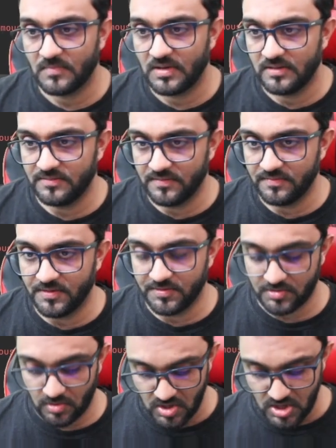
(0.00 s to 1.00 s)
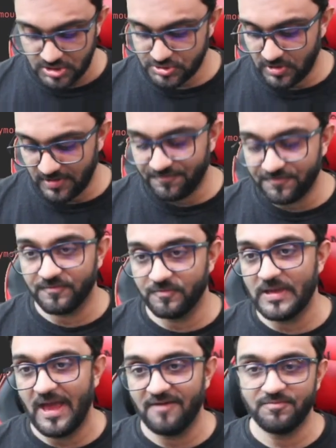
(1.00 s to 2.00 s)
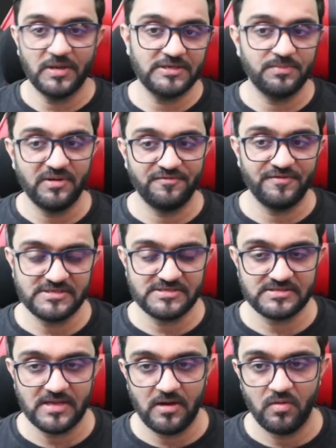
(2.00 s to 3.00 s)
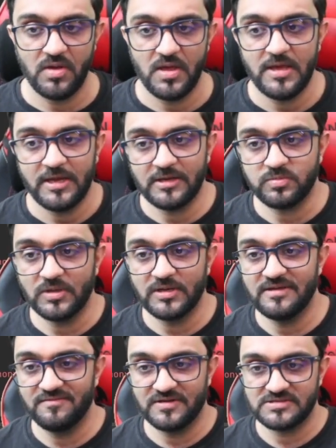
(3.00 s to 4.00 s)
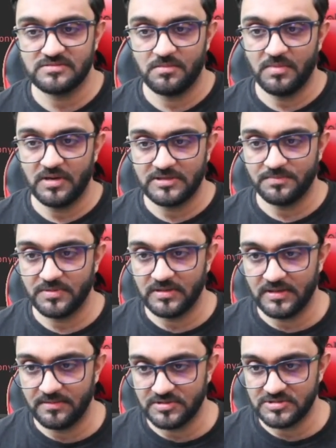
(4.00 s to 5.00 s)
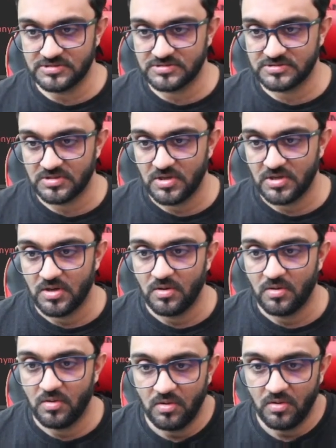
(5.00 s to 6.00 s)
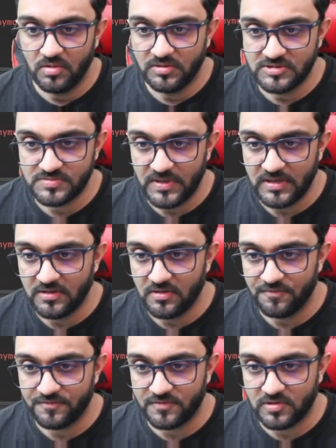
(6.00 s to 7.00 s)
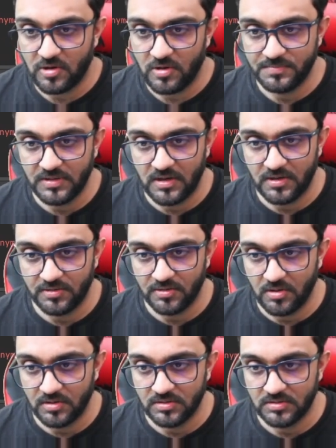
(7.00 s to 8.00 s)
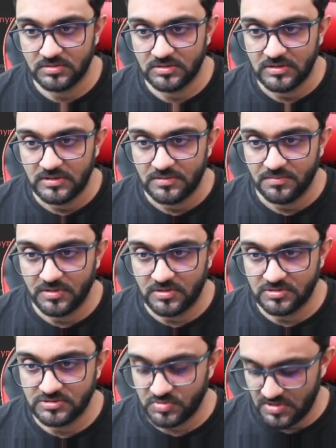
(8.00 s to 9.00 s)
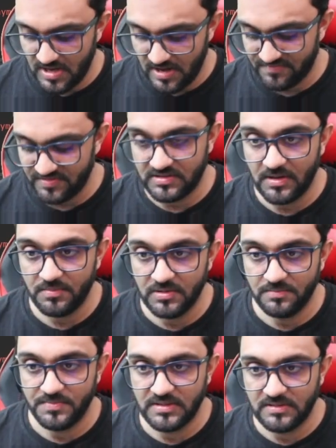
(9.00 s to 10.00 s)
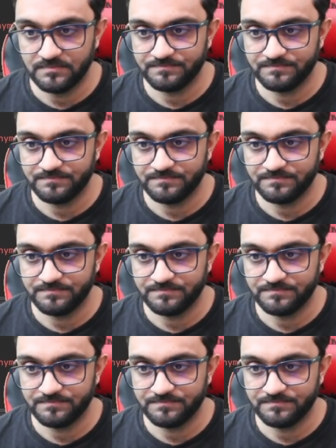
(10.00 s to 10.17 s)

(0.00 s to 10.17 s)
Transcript: then there you go so if we have multiple faces now it will give us multiple images uh, the spelling of cropped are wrong because we have a double p